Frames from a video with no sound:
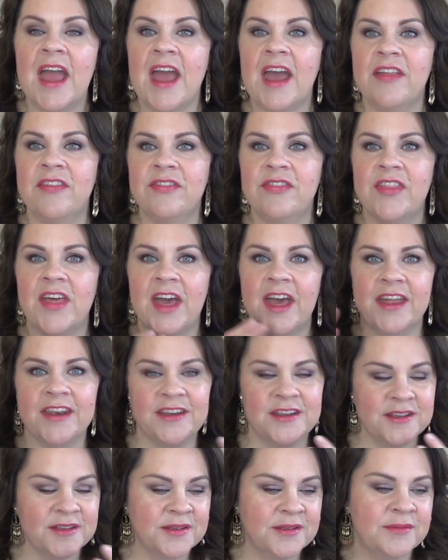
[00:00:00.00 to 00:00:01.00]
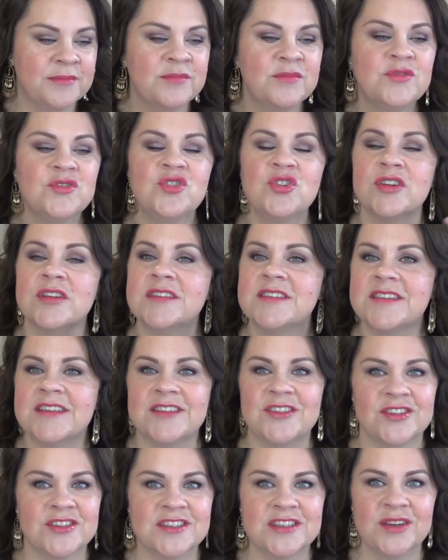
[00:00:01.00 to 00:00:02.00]
and then just
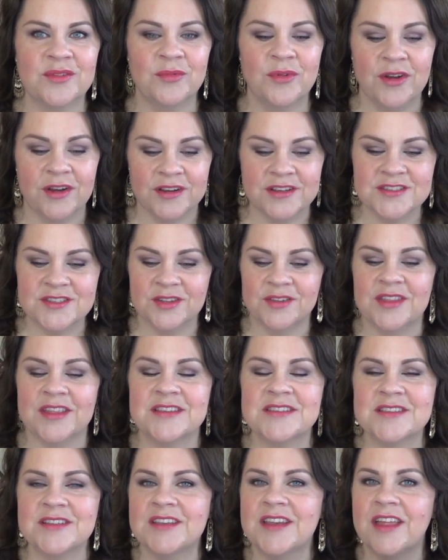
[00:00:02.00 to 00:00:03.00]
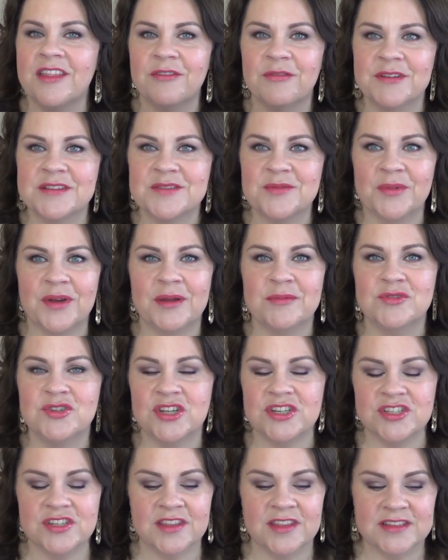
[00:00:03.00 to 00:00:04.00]
it just didn't work so that's another reason why I'm
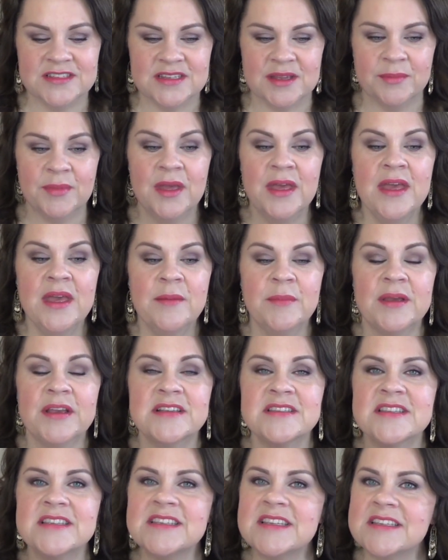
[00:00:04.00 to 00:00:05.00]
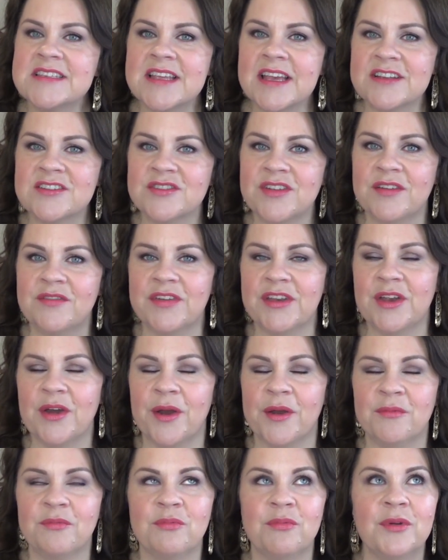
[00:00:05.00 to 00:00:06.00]
changing things up because this is actually a video
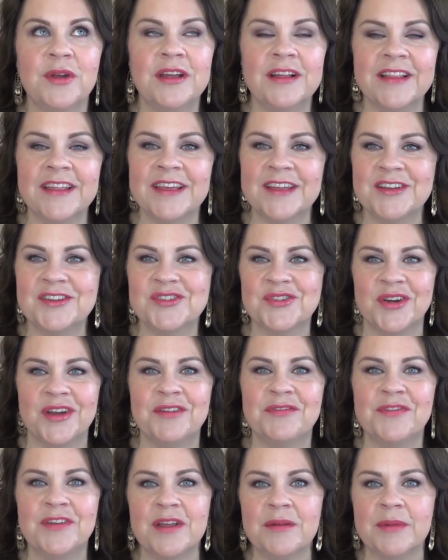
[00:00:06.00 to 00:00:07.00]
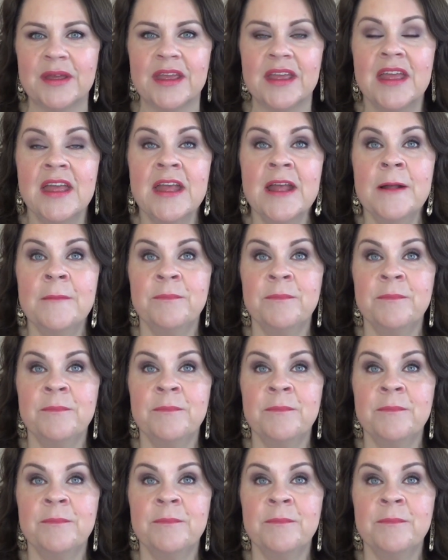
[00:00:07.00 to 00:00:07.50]
I really enjoyed filming